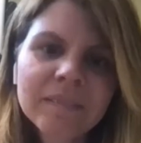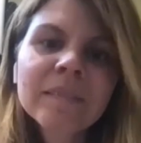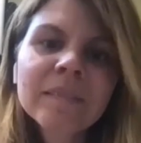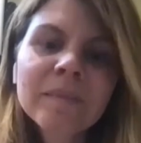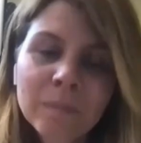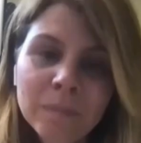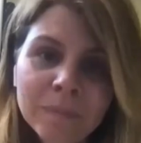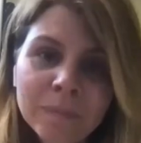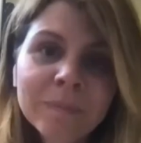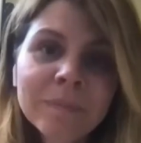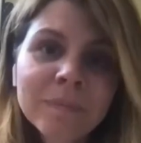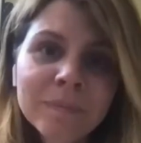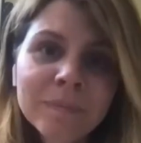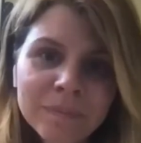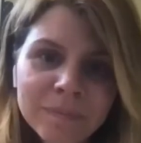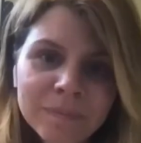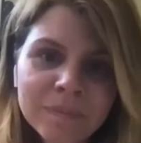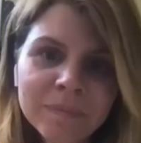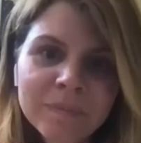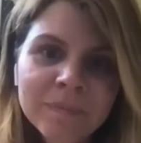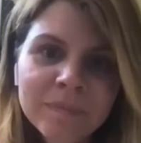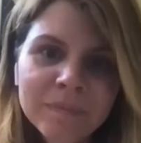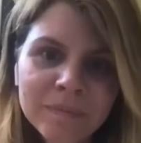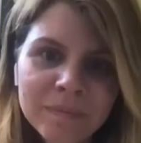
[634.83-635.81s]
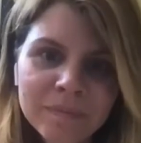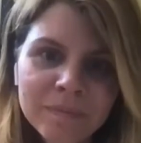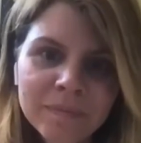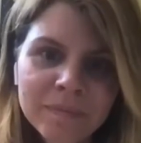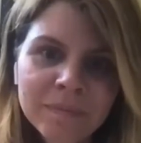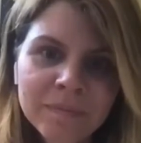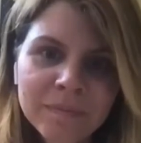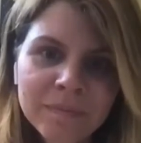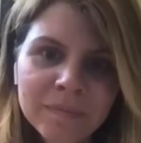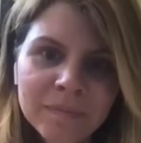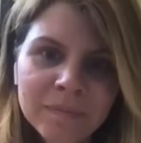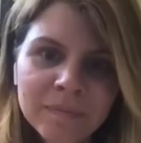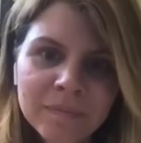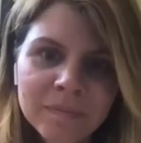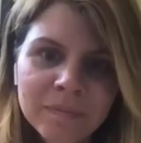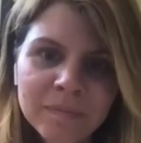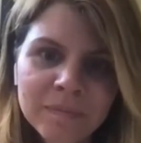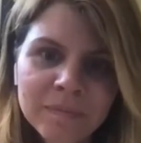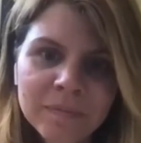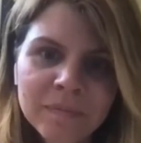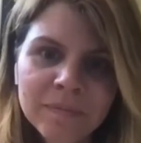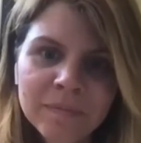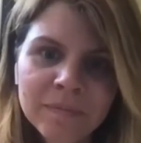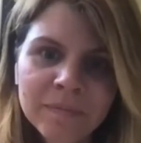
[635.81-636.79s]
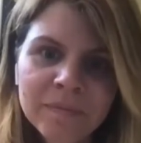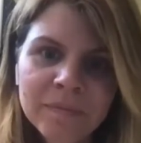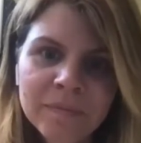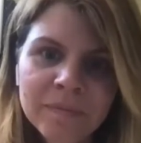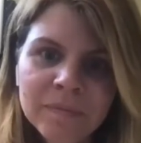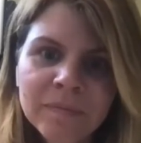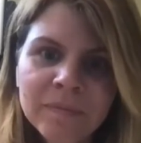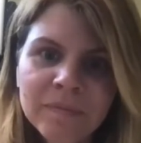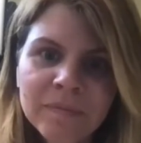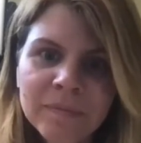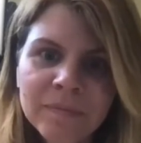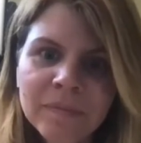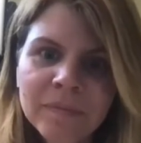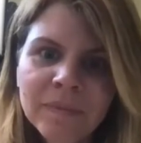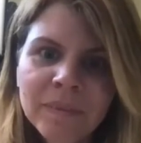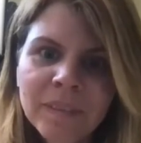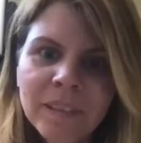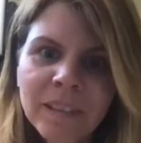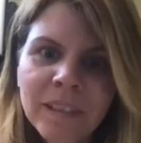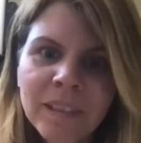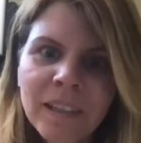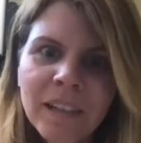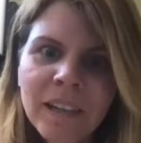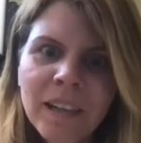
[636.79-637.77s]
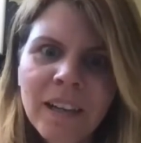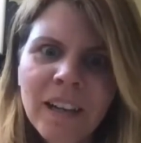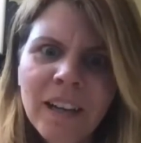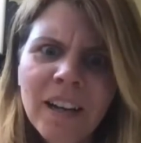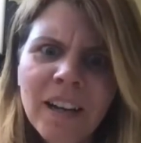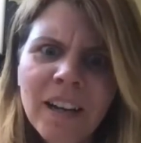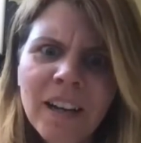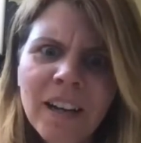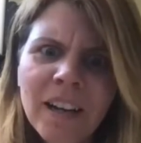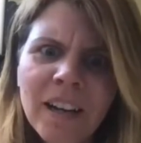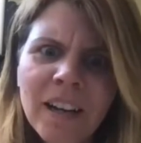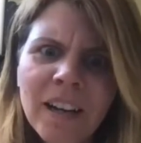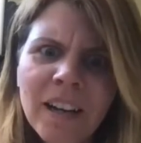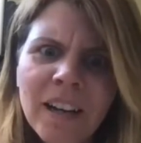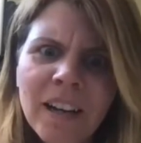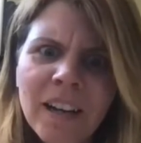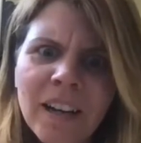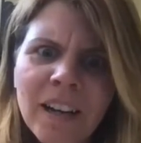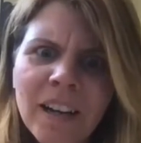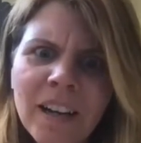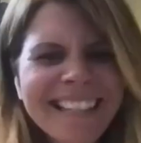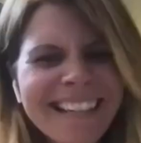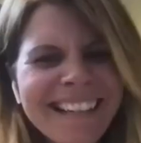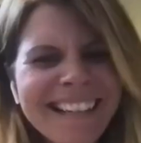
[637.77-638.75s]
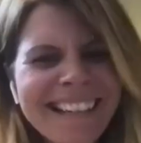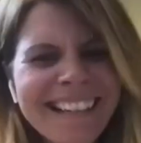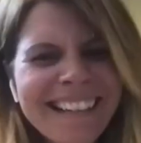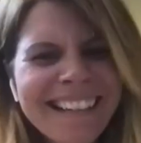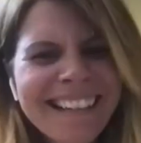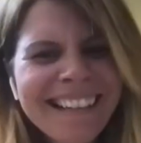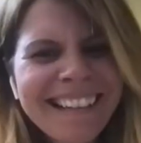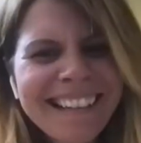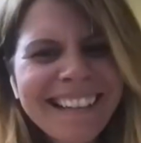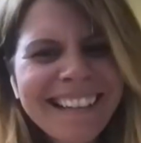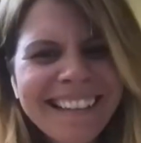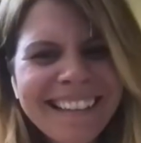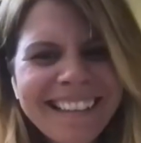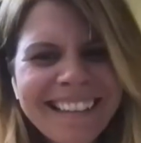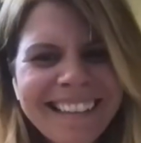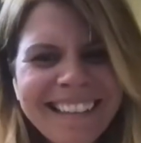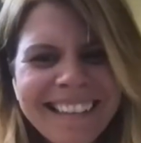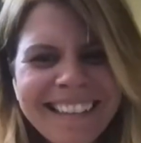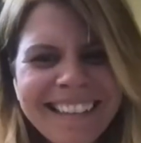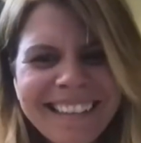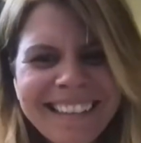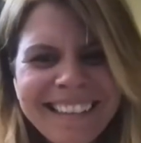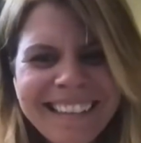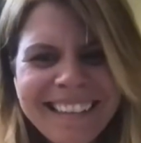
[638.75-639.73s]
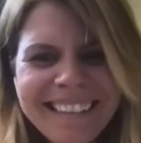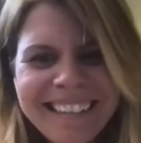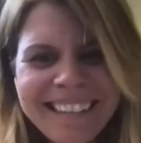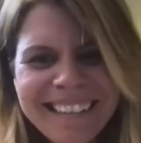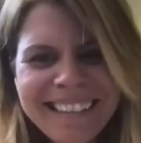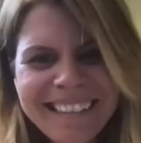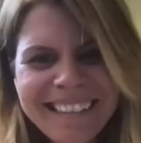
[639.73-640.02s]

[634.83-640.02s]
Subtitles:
No words are spoken by the person on screen.